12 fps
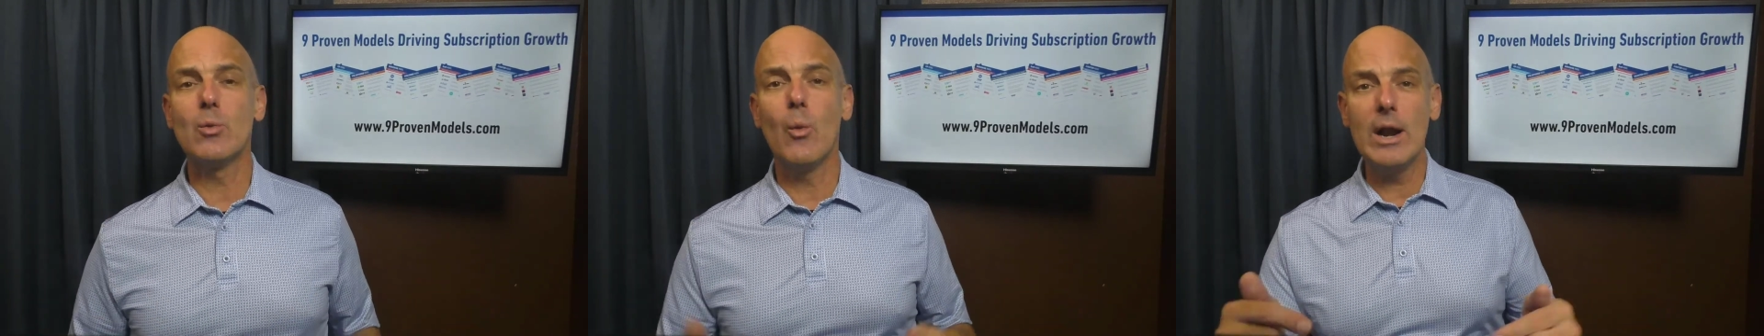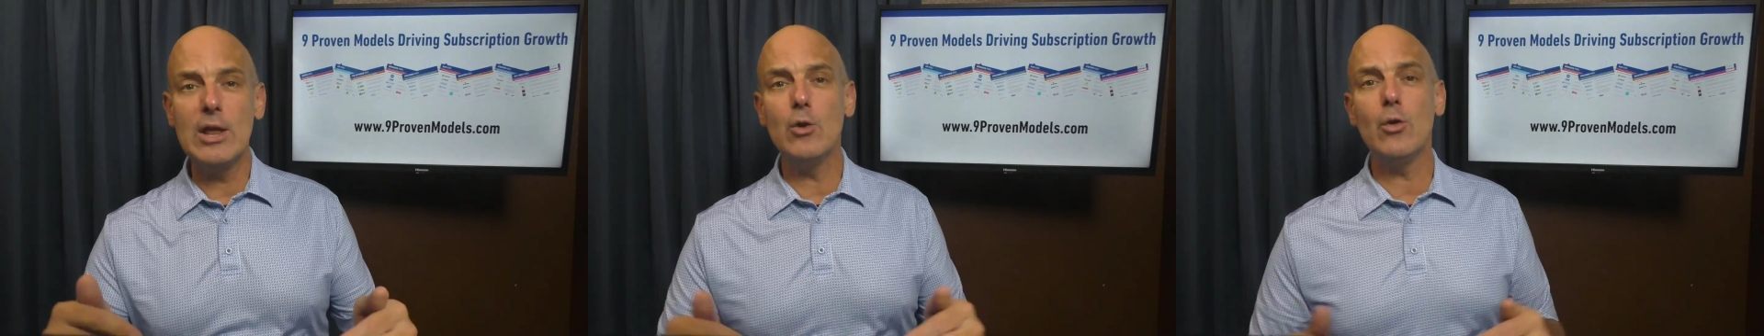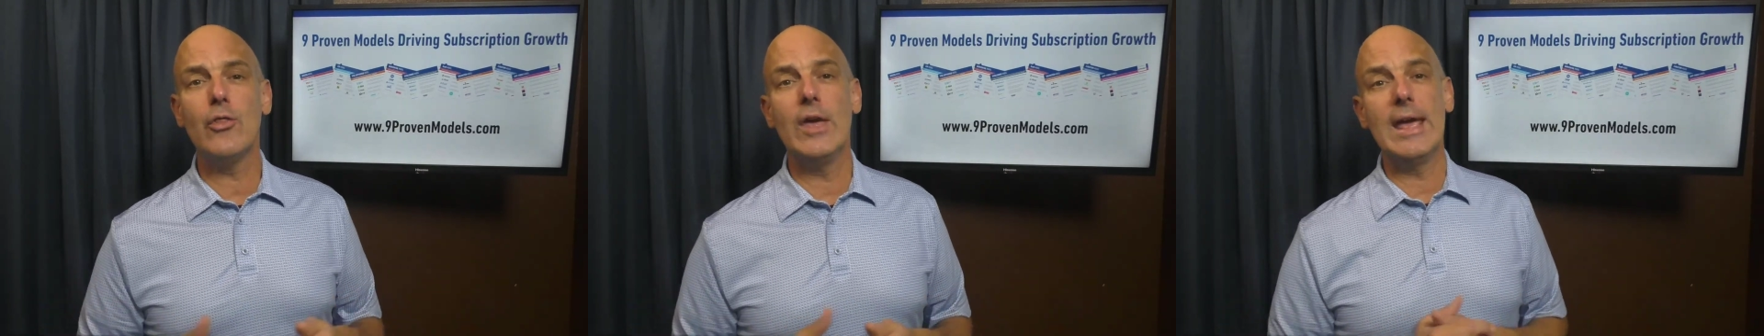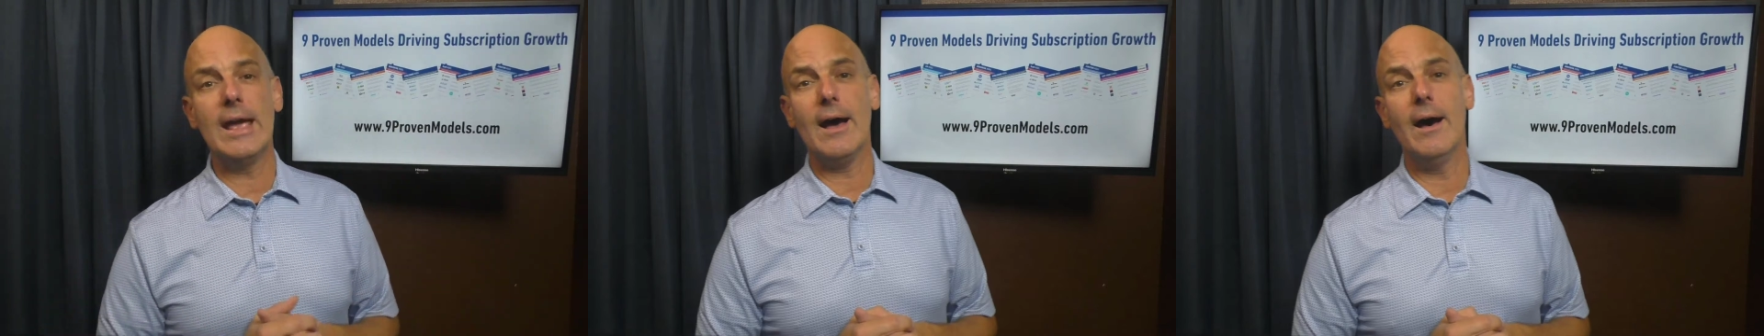what do you
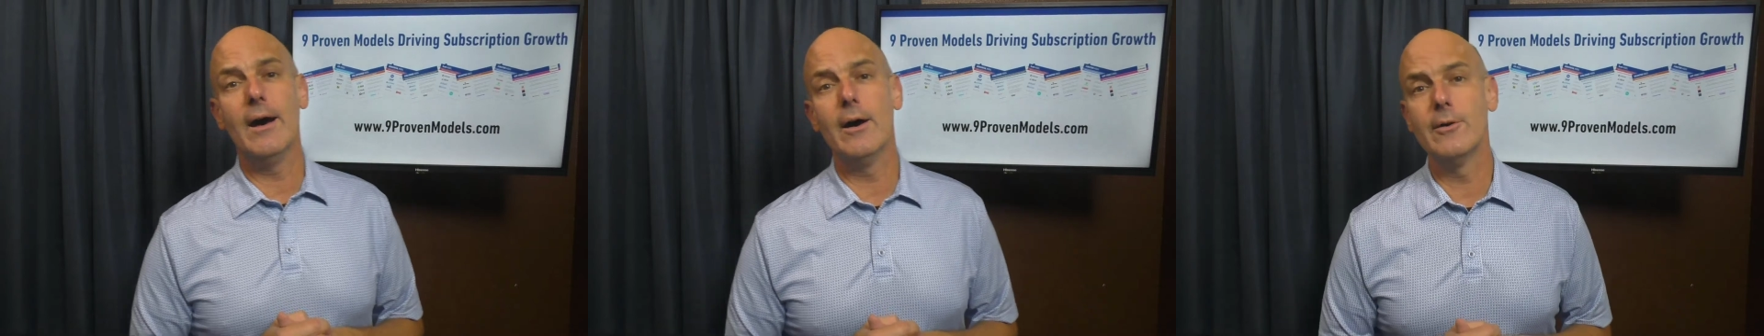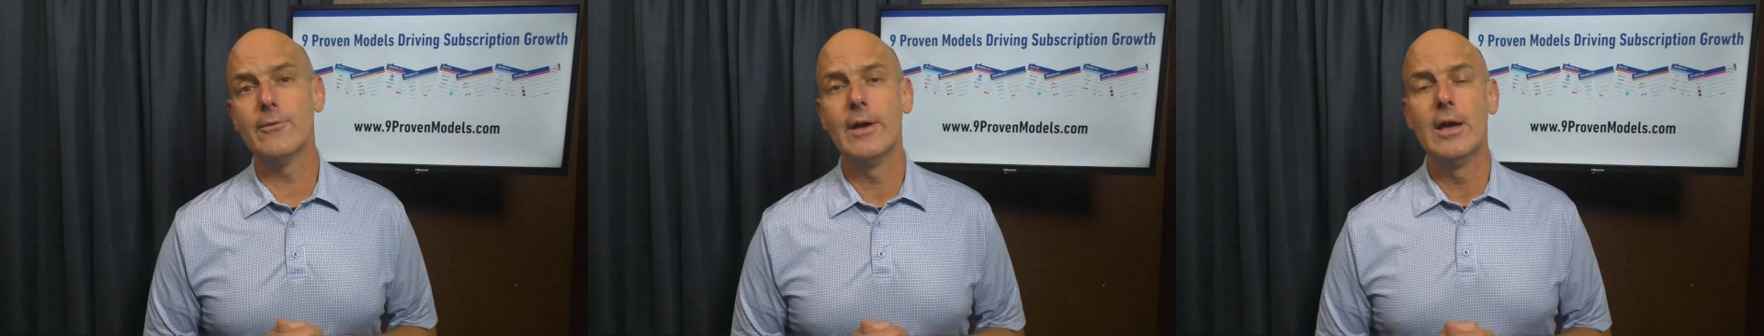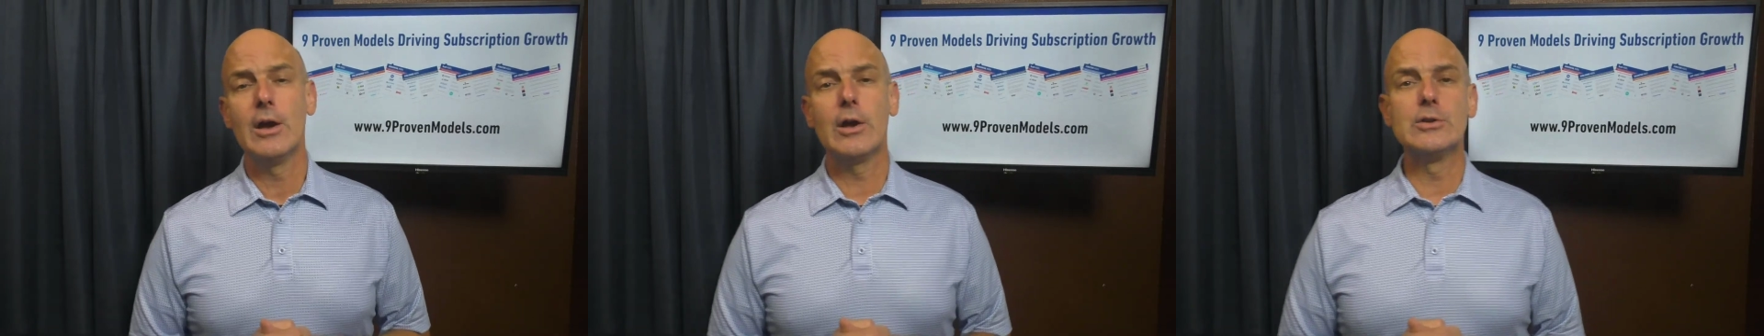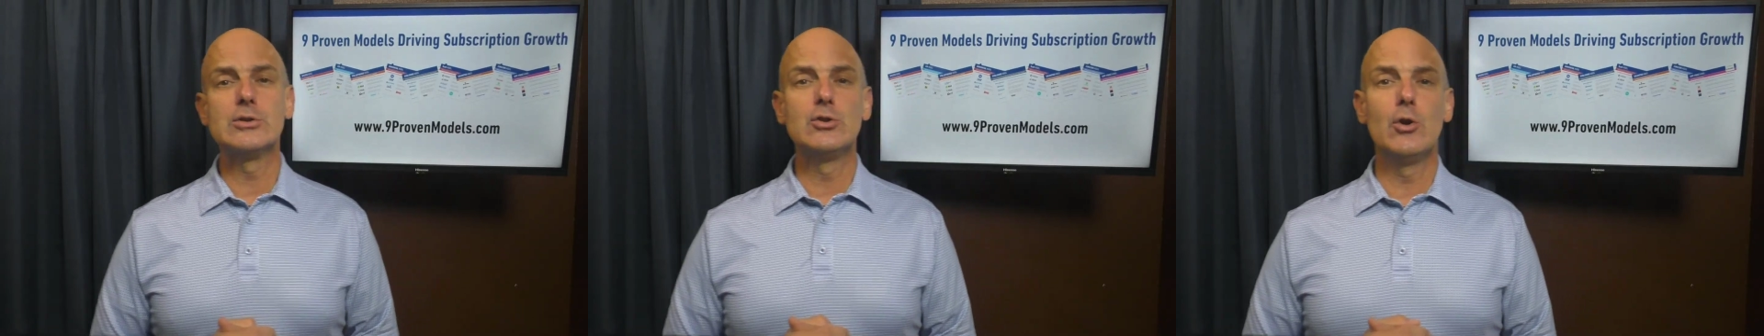think of
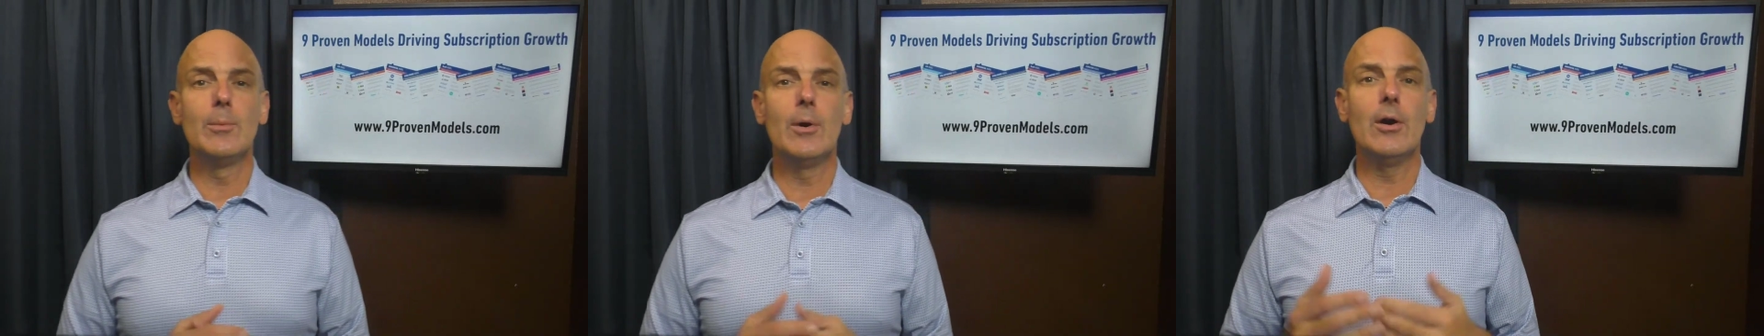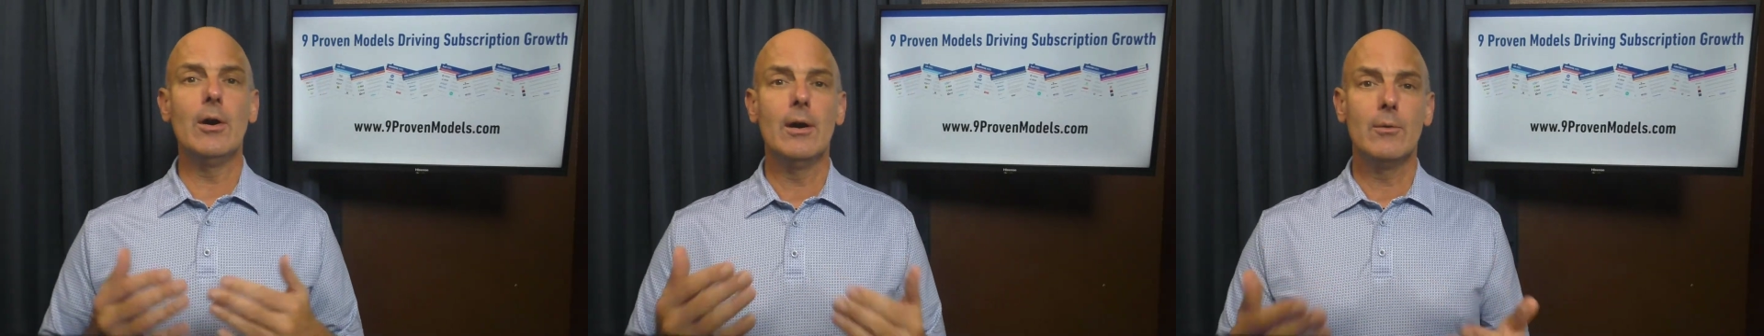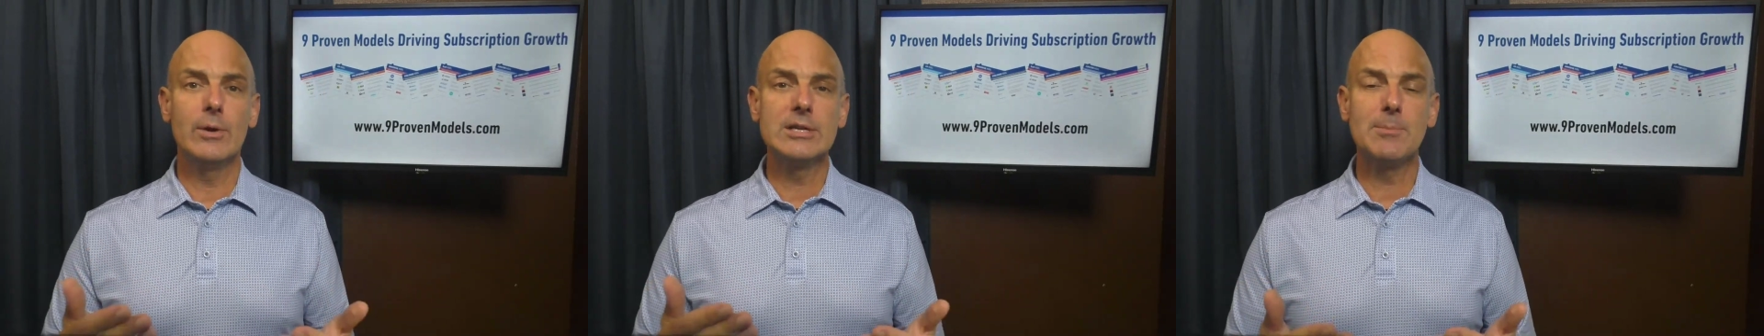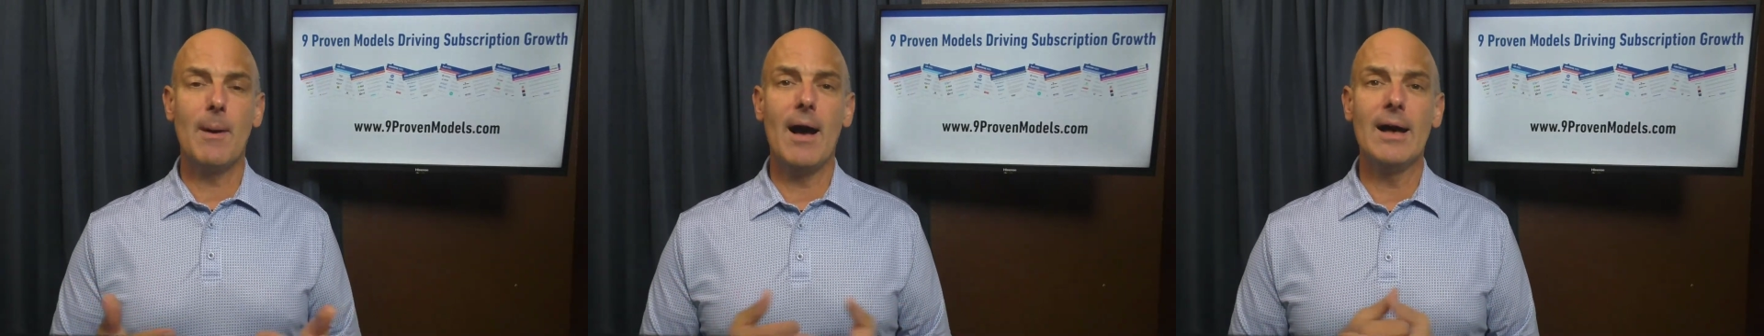consumer
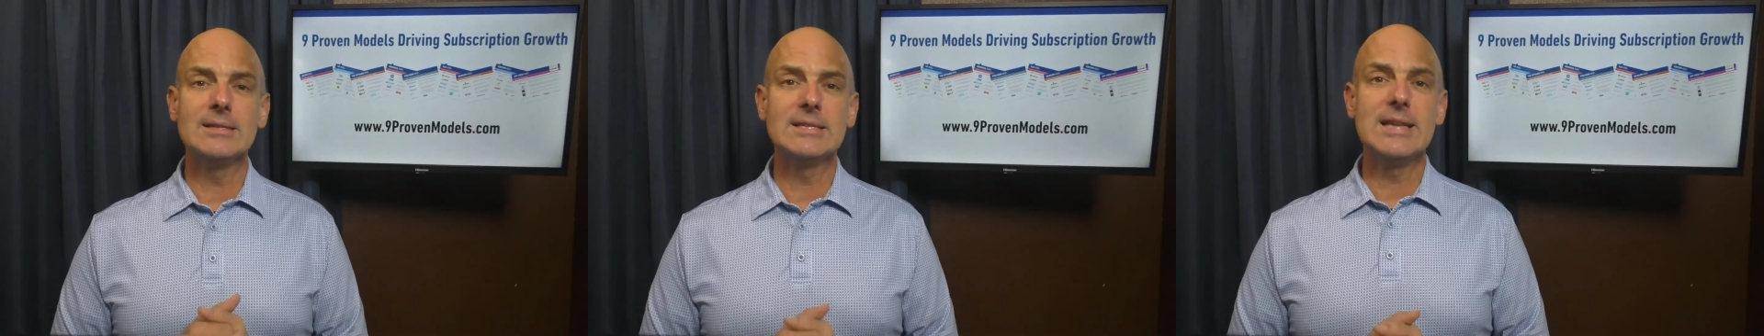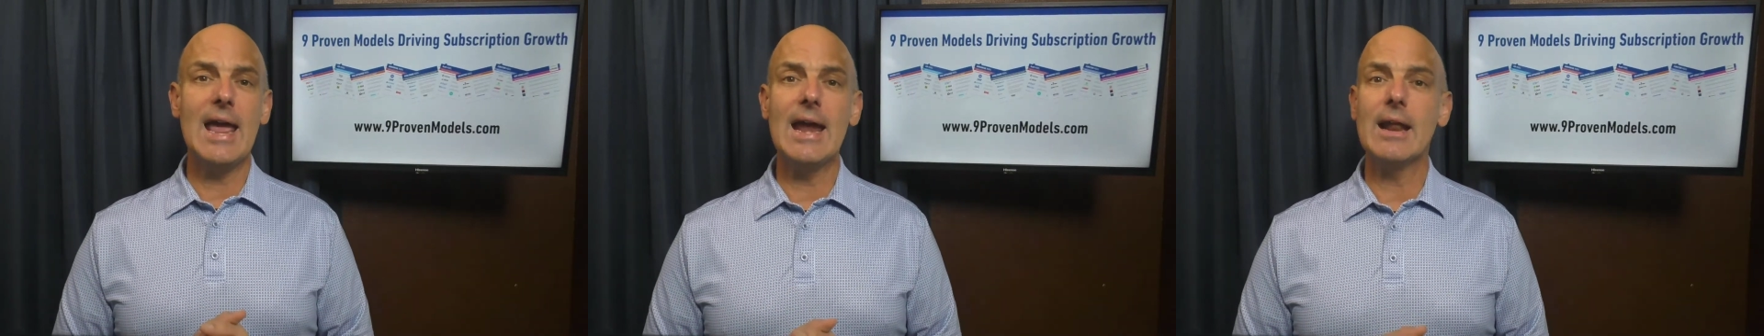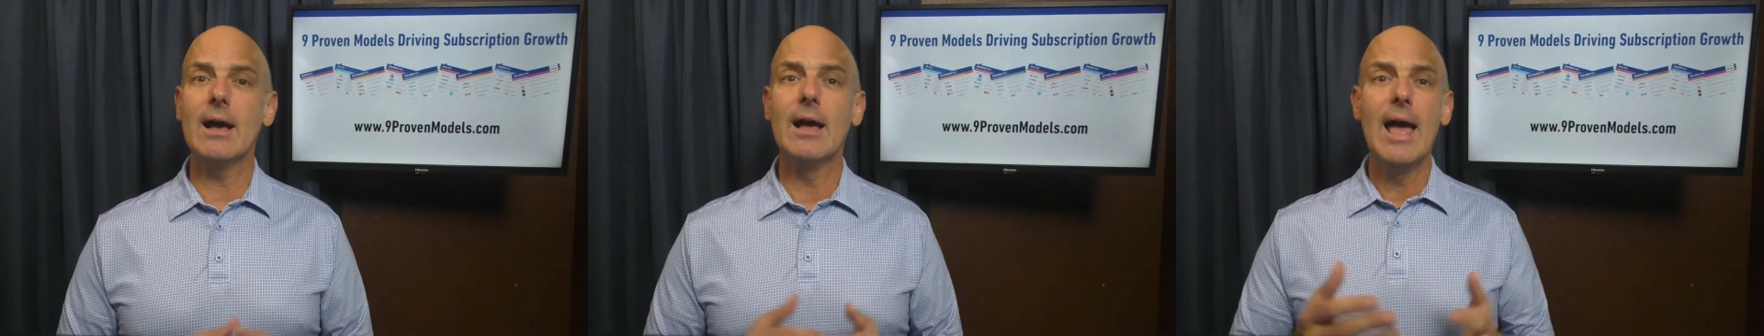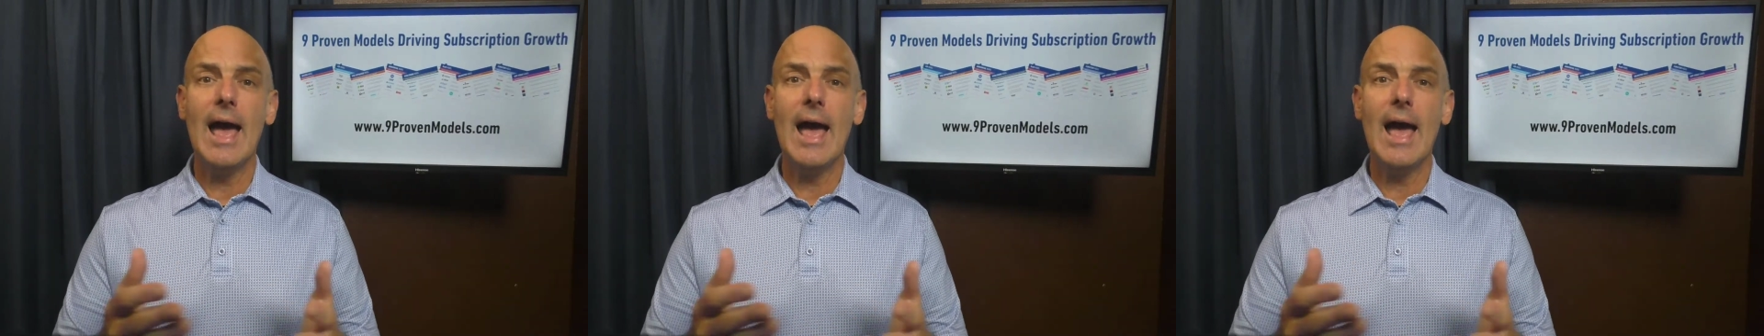response data?